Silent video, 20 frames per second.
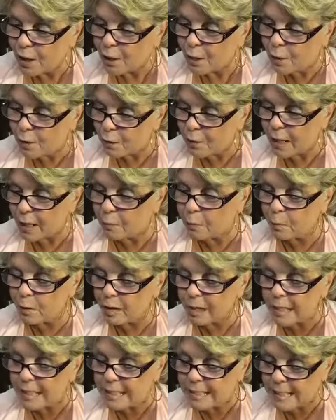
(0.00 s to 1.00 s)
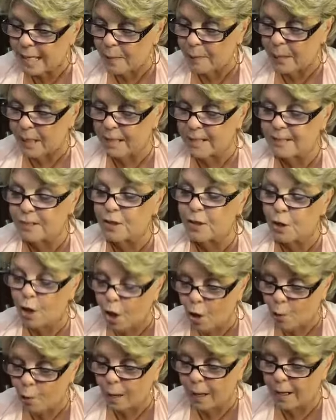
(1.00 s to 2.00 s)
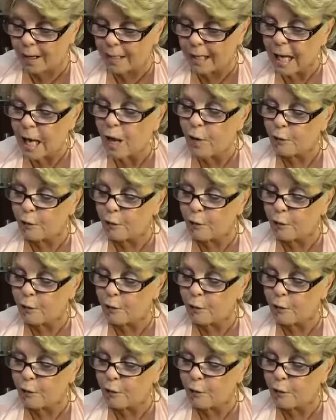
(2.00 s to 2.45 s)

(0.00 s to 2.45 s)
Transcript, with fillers: Who then will condemn us? No one.